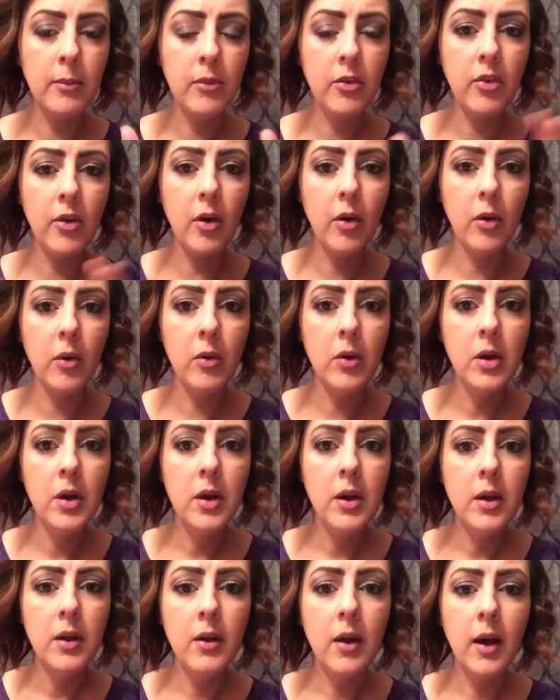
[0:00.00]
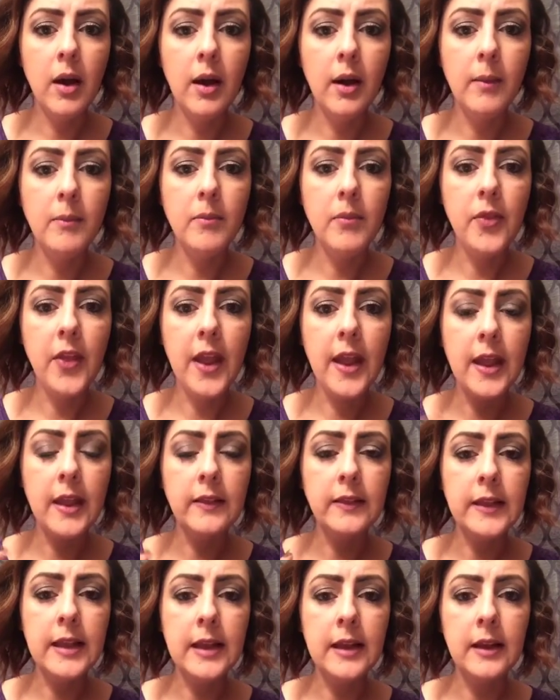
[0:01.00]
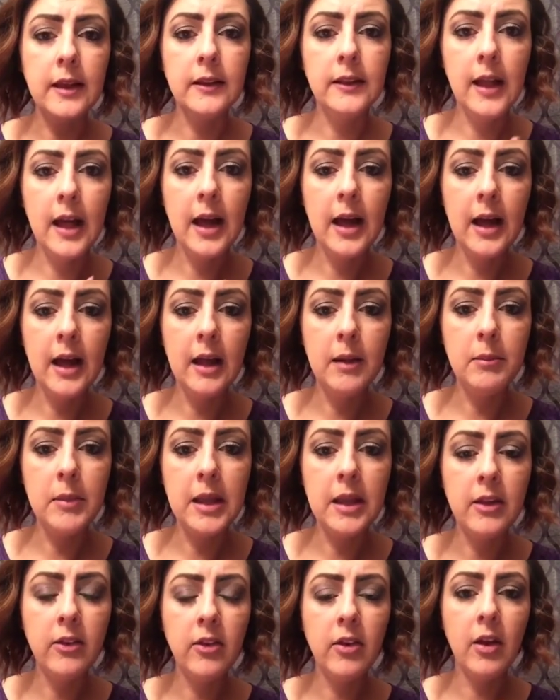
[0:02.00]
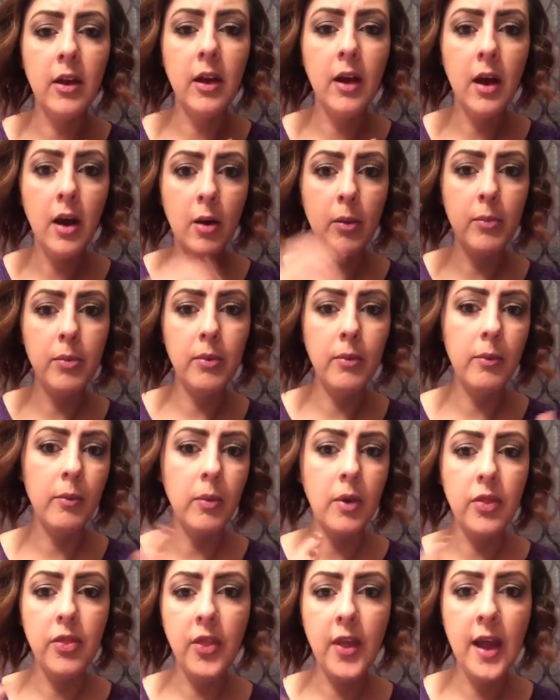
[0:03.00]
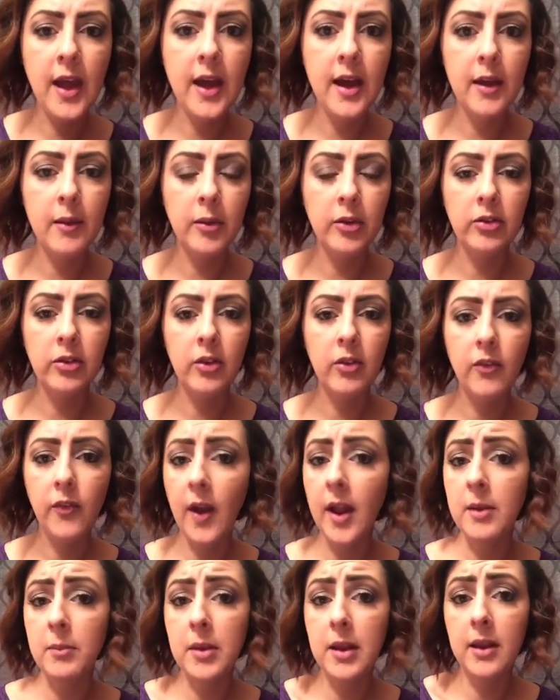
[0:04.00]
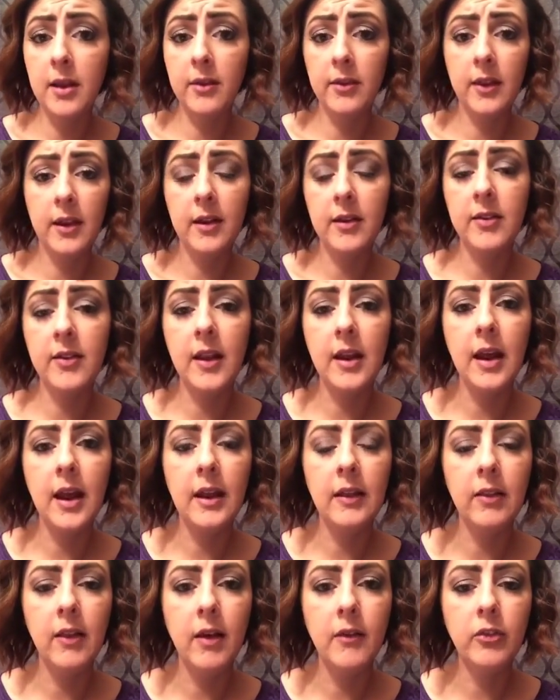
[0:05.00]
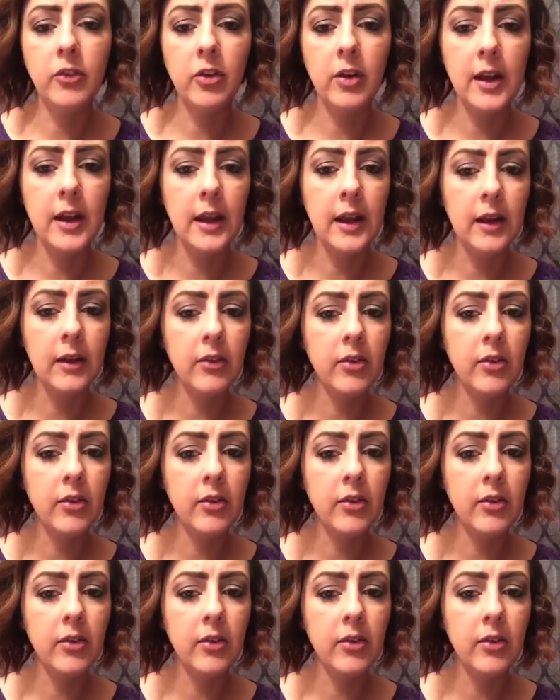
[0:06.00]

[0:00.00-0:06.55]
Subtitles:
So they lean a lot on me to help with that, which is fine because, like I said, I love training.